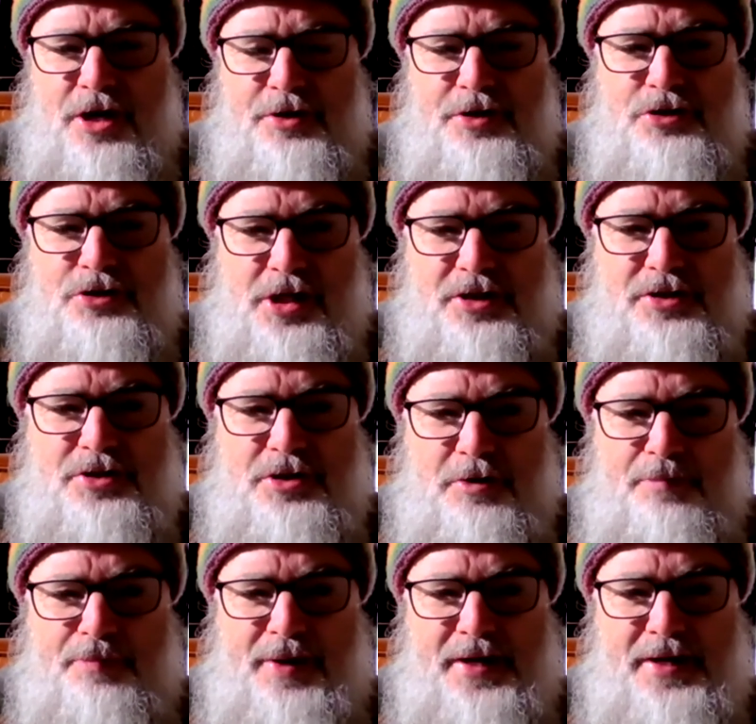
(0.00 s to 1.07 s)
Don't adjust
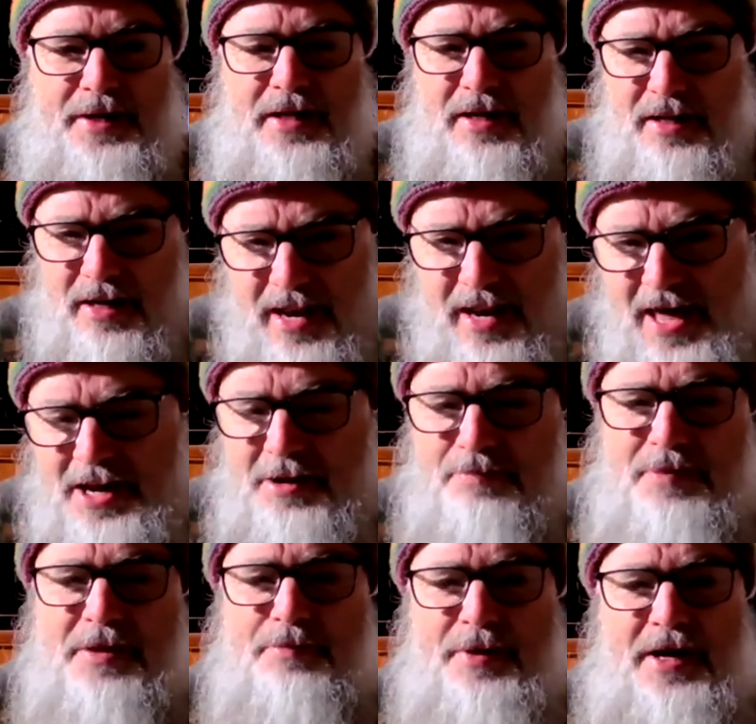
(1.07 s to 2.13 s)
to your pain. Let
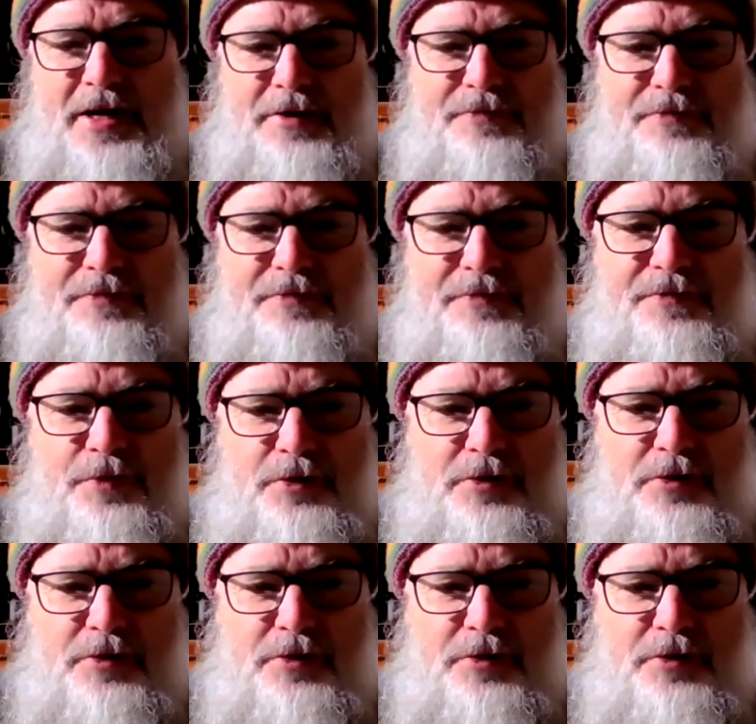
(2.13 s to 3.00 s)
it be painful.